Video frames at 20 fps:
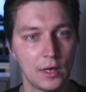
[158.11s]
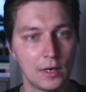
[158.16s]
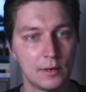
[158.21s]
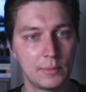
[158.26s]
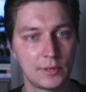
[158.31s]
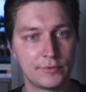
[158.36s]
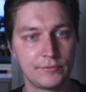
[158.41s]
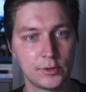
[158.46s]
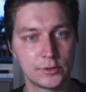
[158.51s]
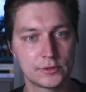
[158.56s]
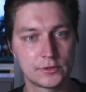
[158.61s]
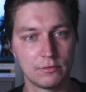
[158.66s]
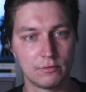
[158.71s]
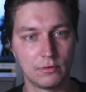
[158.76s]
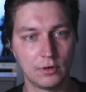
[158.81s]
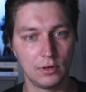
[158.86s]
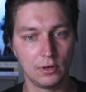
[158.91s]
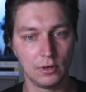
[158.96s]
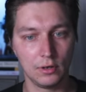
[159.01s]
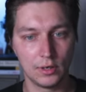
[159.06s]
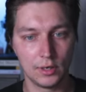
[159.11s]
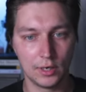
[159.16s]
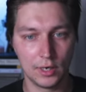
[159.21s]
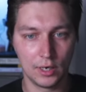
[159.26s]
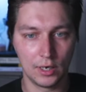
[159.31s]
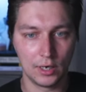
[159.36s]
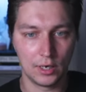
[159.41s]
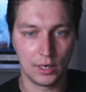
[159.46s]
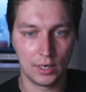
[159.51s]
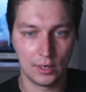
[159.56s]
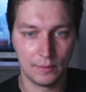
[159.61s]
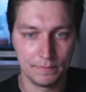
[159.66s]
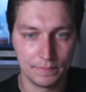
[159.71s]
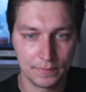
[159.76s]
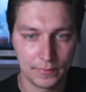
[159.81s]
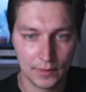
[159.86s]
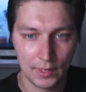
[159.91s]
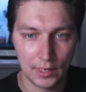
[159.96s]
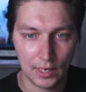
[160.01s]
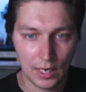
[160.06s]
But first of all,
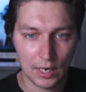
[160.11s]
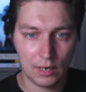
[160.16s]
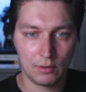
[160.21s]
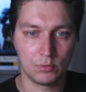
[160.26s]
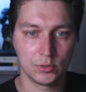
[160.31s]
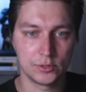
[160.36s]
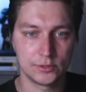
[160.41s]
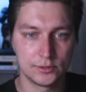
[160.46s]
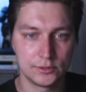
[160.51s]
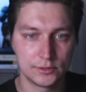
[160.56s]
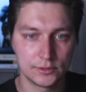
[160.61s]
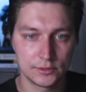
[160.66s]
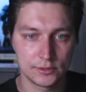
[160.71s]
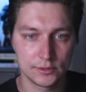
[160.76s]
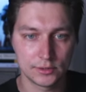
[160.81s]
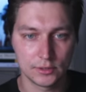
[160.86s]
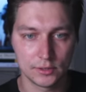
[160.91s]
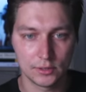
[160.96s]
I was